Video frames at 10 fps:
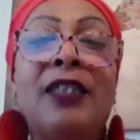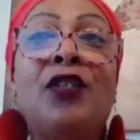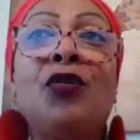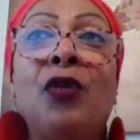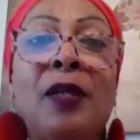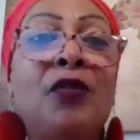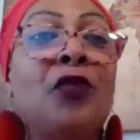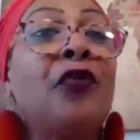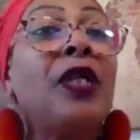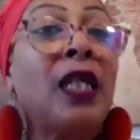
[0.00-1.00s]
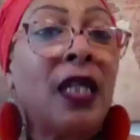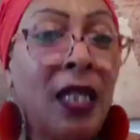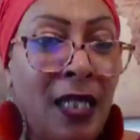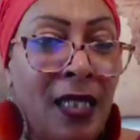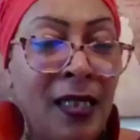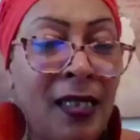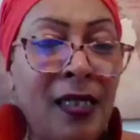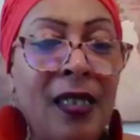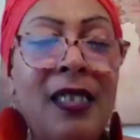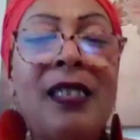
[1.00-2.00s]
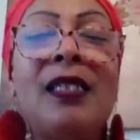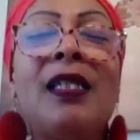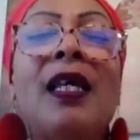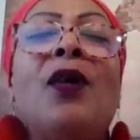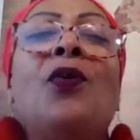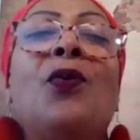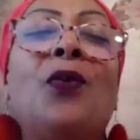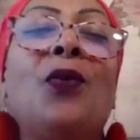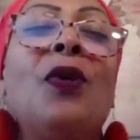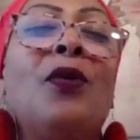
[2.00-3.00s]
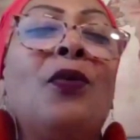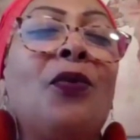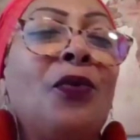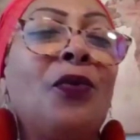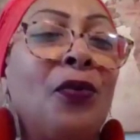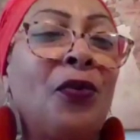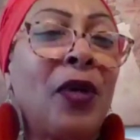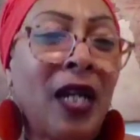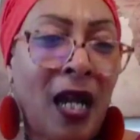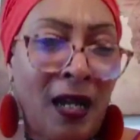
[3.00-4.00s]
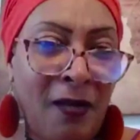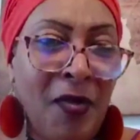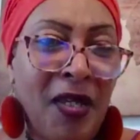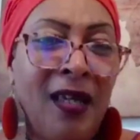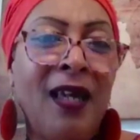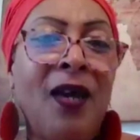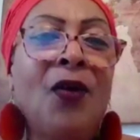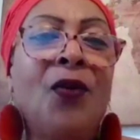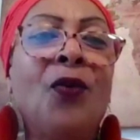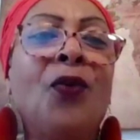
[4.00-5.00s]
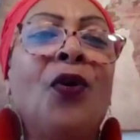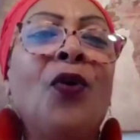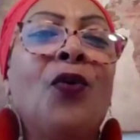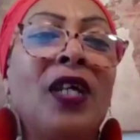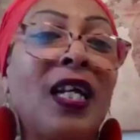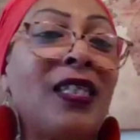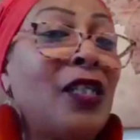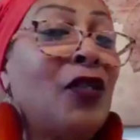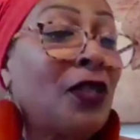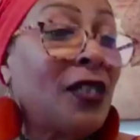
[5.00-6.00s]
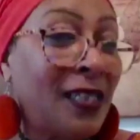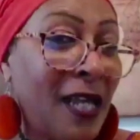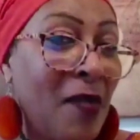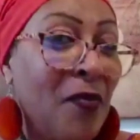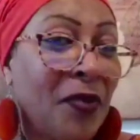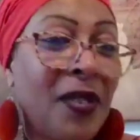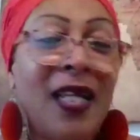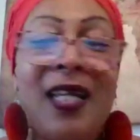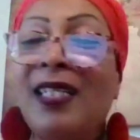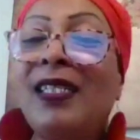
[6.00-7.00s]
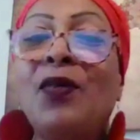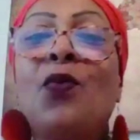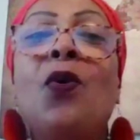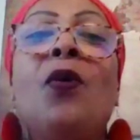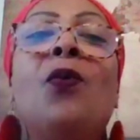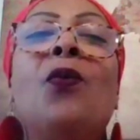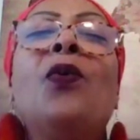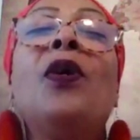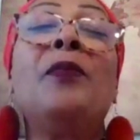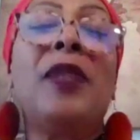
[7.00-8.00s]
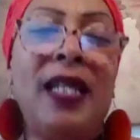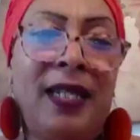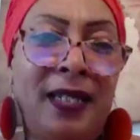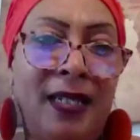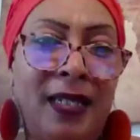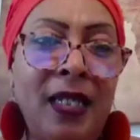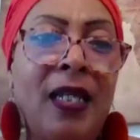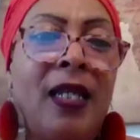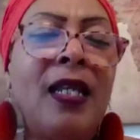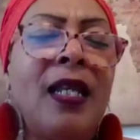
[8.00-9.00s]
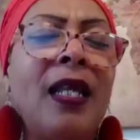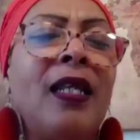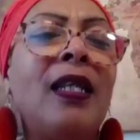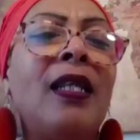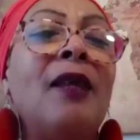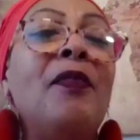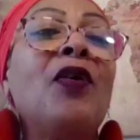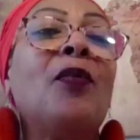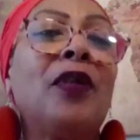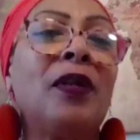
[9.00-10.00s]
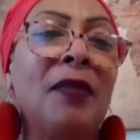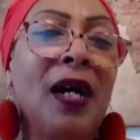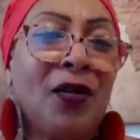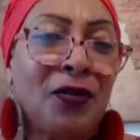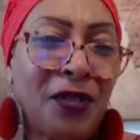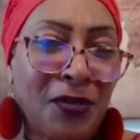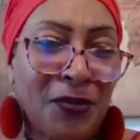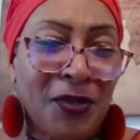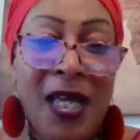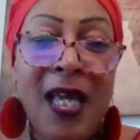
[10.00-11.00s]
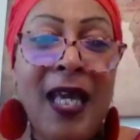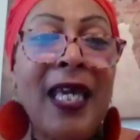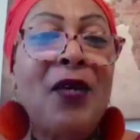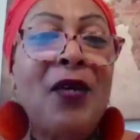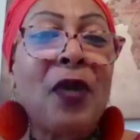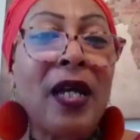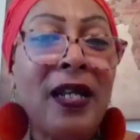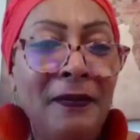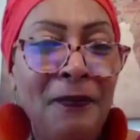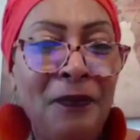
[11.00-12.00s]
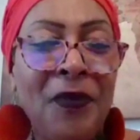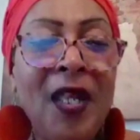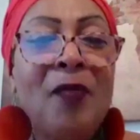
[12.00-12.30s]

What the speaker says: they told him to bring the keys. He said, wait, I'm coming. Because he used to stammer. He said, one minute, let me go put on my coat suit. He went,